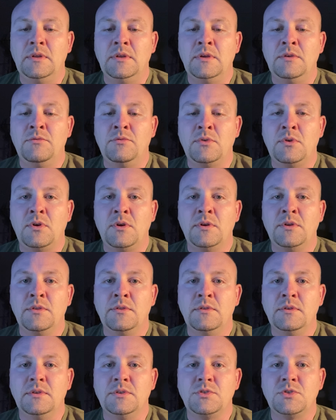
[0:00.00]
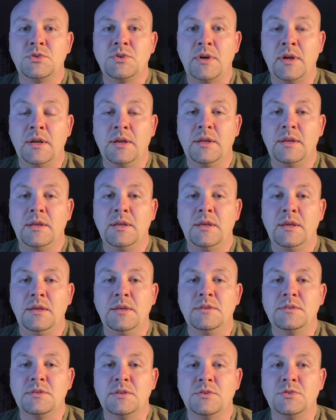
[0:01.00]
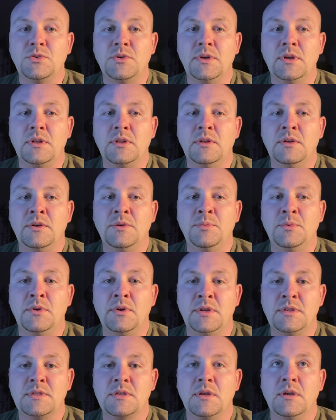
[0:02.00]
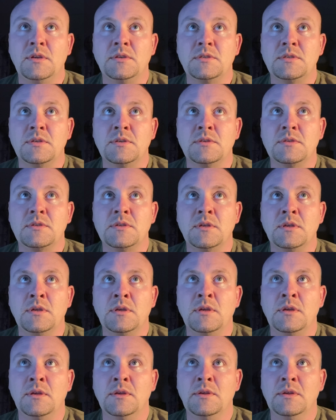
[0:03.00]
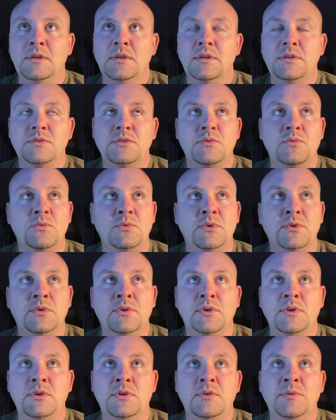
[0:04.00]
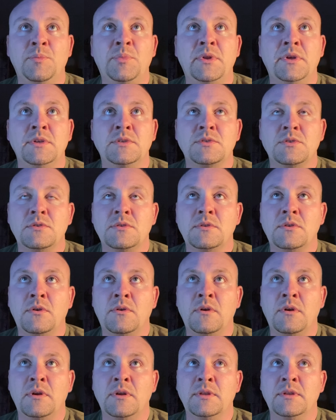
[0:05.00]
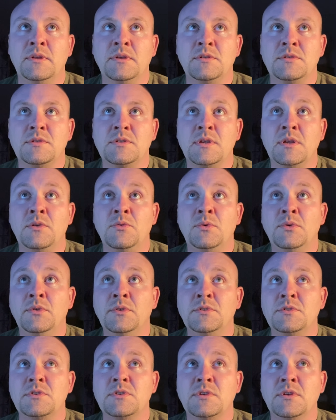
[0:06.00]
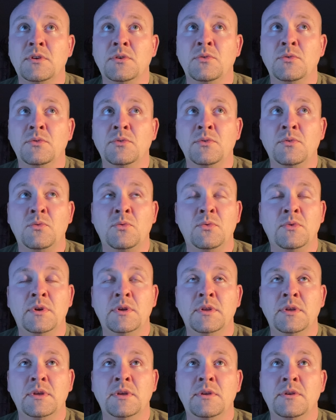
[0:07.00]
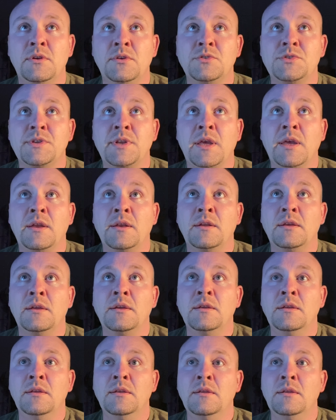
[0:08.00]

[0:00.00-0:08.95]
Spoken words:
ever heard of the Straight Key Century Club or SKCC, it's a really good place to start. They send really slow, they're really understanding.